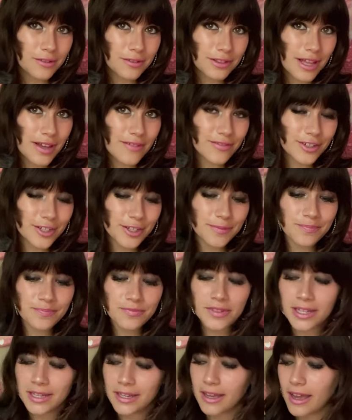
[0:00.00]
lover
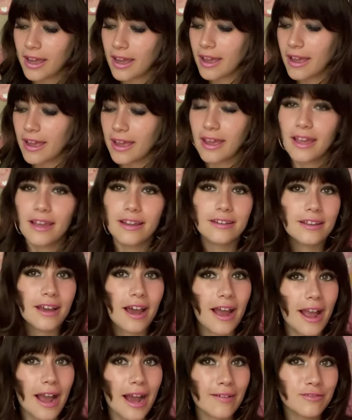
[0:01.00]
and
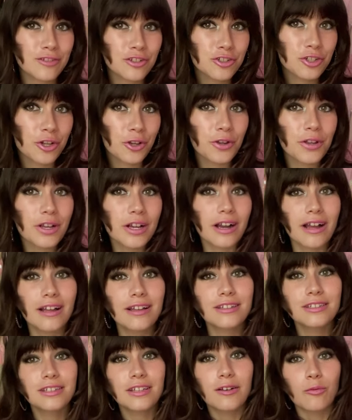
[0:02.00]
I have to show you
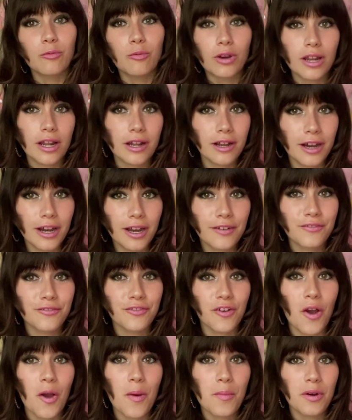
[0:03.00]
guys what I got
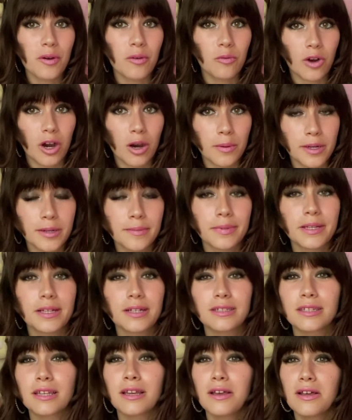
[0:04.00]
from Walmart
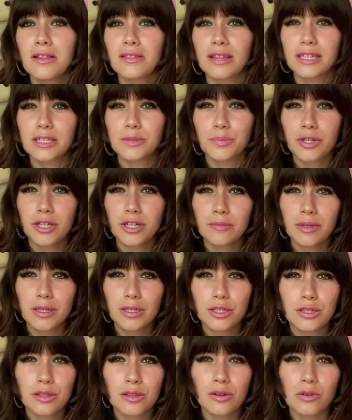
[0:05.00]
because that's pretty
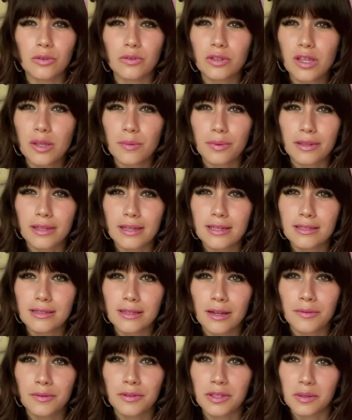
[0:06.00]
much the only place
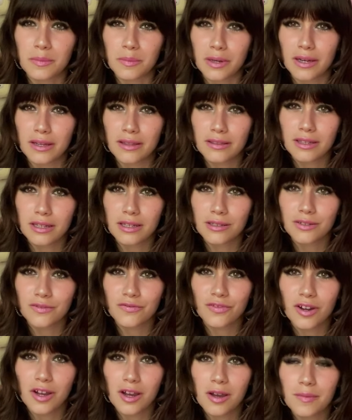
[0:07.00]
I really bought things
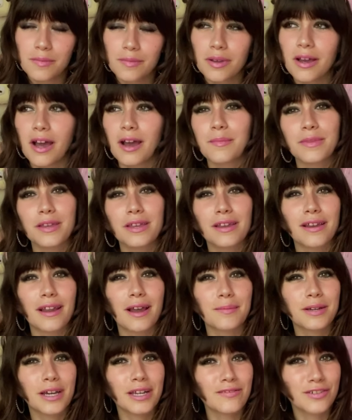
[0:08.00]
from. I mean,
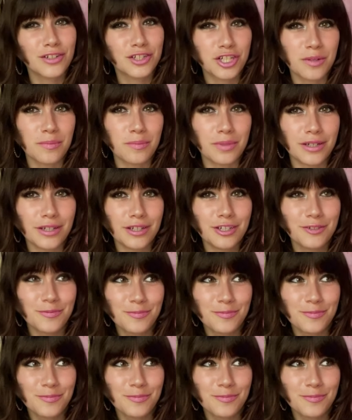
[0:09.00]
I'm kind of a cheap bitch.